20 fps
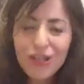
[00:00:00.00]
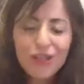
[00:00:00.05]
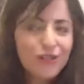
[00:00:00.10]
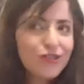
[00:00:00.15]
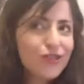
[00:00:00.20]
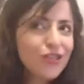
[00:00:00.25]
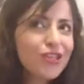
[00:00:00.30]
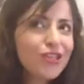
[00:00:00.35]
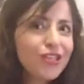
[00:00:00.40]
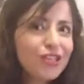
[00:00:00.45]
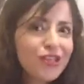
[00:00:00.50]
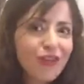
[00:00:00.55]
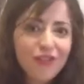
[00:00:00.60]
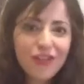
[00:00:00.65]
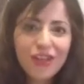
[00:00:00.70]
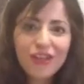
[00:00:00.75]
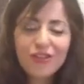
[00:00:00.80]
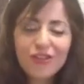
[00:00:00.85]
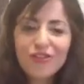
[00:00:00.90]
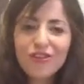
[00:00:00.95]
Do the stuff
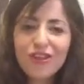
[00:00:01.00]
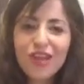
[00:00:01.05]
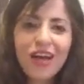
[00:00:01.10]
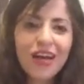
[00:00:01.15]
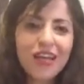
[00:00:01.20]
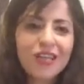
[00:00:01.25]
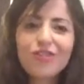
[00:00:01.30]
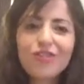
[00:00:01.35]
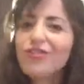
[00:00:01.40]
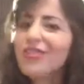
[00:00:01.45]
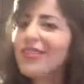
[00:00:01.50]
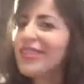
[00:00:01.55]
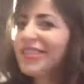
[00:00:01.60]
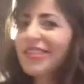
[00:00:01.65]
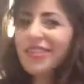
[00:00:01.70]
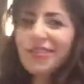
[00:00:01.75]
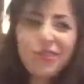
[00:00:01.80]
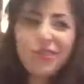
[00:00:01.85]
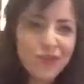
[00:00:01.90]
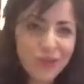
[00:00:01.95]
that you like. Don't
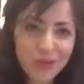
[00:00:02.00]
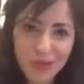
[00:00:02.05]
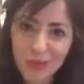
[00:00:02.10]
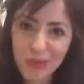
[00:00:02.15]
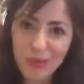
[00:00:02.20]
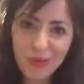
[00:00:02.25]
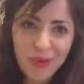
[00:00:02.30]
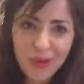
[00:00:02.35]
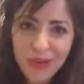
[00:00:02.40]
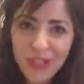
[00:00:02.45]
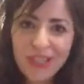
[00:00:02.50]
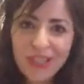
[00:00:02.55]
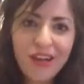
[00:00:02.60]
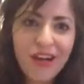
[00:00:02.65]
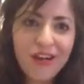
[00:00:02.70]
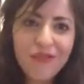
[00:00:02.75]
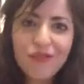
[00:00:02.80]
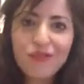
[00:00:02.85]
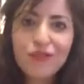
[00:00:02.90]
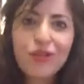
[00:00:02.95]
listen to those people that you
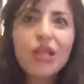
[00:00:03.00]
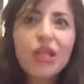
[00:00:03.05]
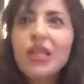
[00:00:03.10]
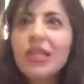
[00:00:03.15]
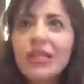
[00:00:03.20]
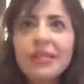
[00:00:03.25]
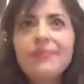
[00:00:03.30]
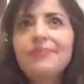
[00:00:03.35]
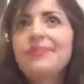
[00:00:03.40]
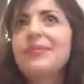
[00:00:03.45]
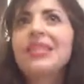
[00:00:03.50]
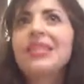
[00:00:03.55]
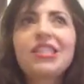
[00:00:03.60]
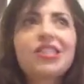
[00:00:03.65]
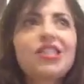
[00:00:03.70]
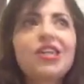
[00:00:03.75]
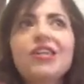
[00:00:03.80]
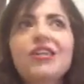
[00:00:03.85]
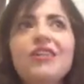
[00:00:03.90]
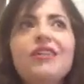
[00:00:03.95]
have to
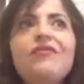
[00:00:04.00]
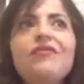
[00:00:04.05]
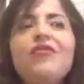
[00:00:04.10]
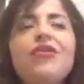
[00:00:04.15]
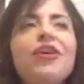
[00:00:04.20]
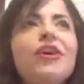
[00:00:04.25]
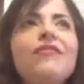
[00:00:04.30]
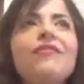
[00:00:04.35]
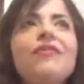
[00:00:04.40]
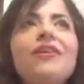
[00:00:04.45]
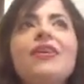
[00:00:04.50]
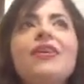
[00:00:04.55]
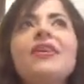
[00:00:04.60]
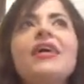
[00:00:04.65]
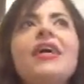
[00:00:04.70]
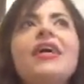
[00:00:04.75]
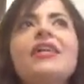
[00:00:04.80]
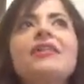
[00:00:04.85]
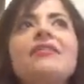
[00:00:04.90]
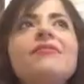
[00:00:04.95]
study forever
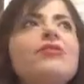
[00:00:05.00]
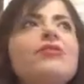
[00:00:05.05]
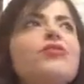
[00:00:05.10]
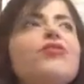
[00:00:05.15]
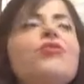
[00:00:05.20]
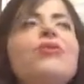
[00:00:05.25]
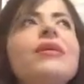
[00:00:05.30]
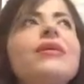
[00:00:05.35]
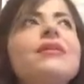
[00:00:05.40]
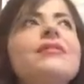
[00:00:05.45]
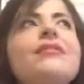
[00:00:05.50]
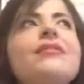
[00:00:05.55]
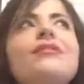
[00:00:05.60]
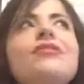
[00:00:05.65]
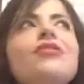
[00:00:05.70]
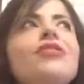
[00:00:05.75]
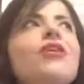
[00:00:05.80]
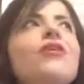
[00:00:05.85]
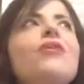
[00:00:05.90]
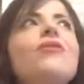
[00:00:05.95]
and quit,
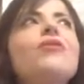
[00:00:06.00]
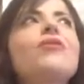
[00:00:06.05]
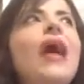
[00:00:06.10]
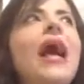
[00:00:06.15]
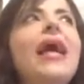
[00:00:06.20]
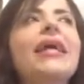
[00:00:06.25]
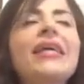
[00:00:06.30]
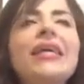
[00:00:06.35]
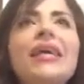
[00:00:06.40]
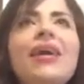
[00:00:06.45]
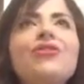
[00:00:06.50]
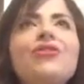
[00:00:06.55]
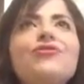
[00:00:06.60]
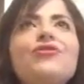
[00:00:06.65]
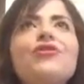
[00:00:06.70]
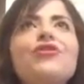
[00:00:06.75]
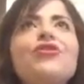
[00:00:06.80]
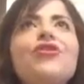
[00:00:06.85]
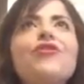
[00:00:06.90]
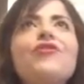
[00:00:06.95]
hanging out
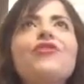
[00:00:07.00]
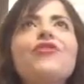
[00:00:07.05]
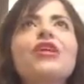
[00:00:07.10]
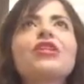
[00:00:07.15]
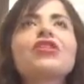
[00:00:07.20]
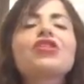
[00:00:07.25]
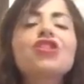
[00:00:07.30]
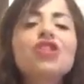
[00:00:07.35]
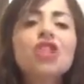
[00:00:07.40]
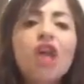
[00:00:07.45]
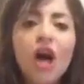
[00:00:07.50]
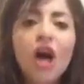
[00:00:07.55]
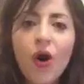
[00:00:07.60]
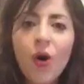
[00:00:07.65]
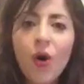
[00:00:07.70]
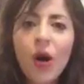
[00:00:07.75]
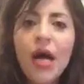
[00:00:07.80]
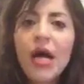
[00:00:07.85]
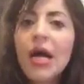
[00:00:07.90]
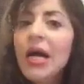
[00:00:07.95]
with your friends.
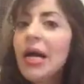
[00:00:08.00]
No.